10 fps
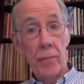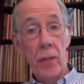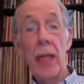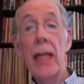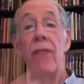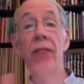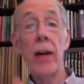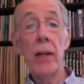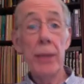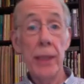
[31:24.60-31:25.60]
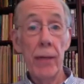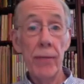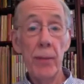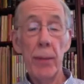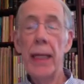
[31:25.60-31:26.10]
He found himself
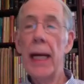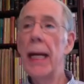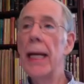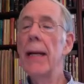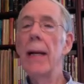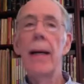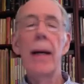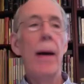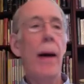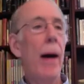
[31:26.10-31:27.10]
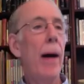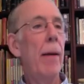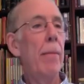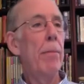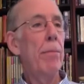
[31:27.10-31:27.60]
to be
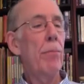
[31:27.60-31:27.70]
on